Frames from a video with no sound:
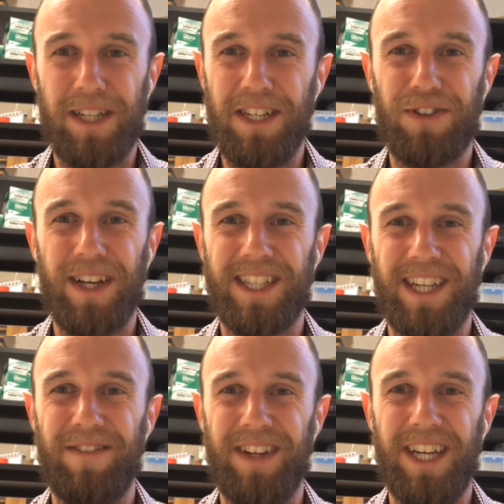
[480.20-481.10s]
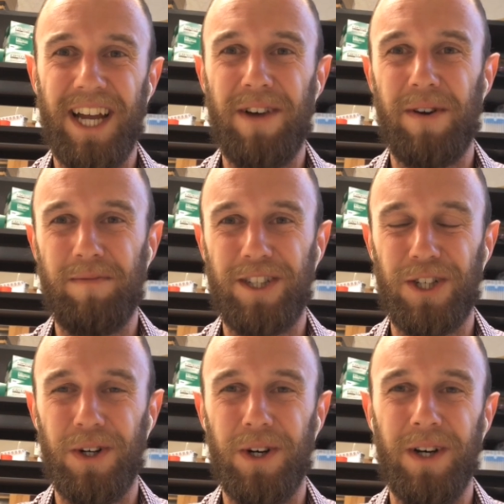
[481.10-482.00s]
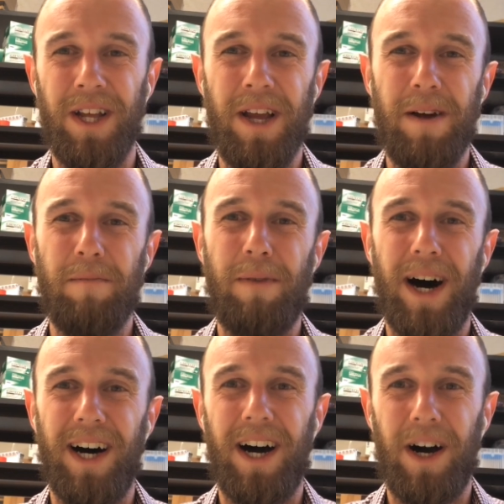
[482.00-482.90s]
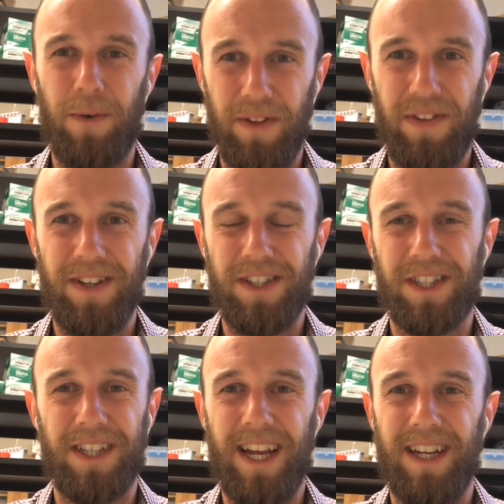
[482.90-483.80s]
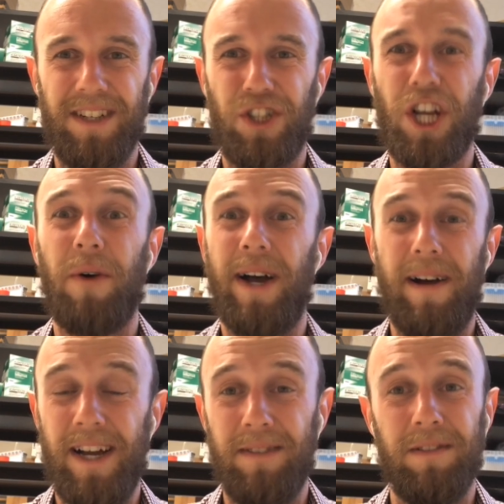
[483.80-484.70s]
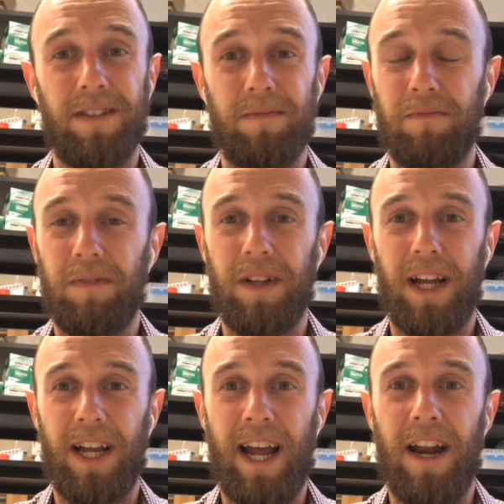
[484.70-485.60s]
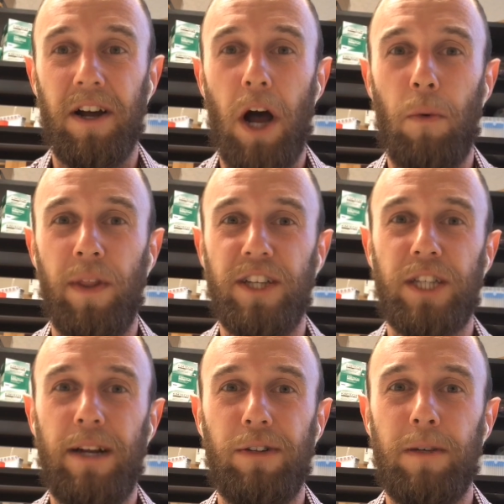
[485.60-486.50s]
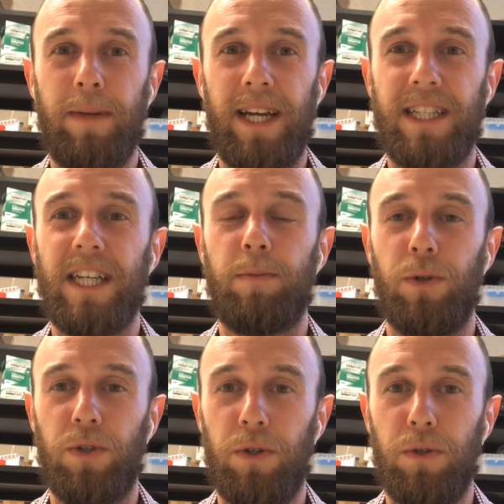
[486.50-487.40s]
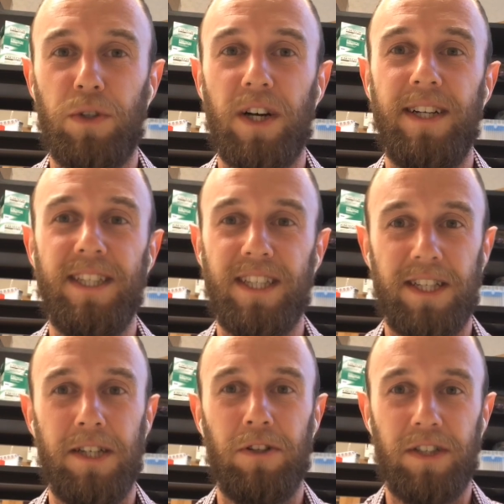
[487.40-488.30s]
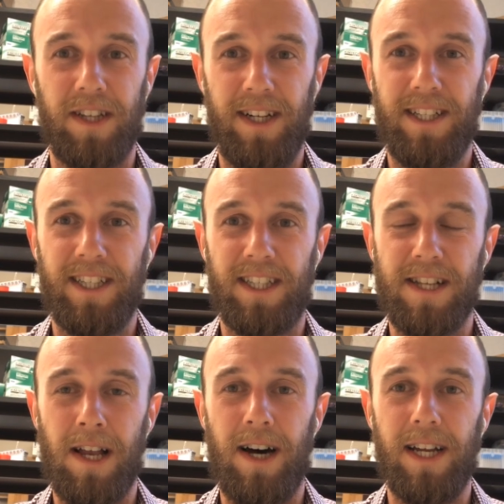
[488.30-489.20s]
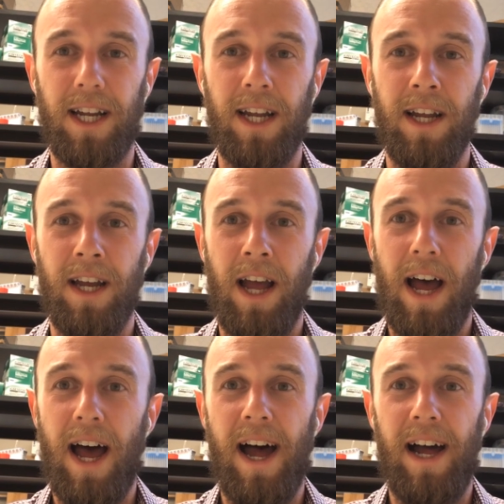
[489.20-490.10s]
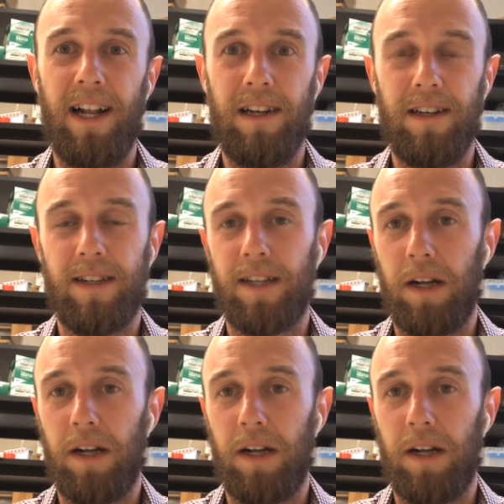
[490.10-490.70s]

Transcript: interesting video, I'm sure, but I want to just show it. And again, I want this channel to be accessible to scientists and non-scientists alike. And